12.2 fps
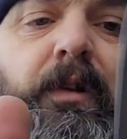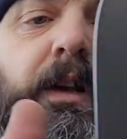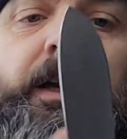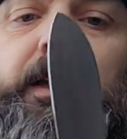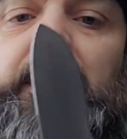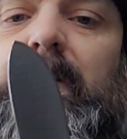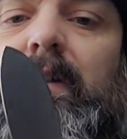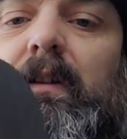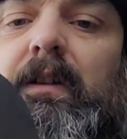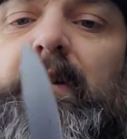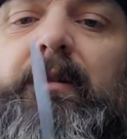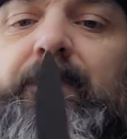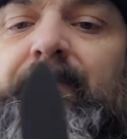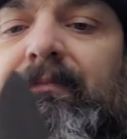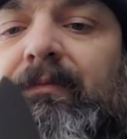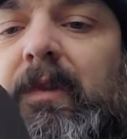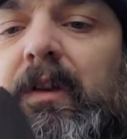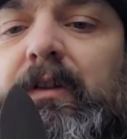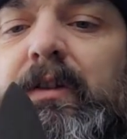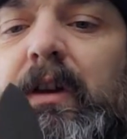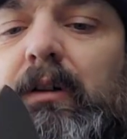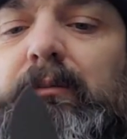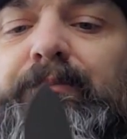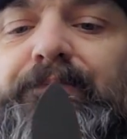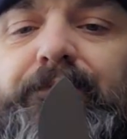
Okay, so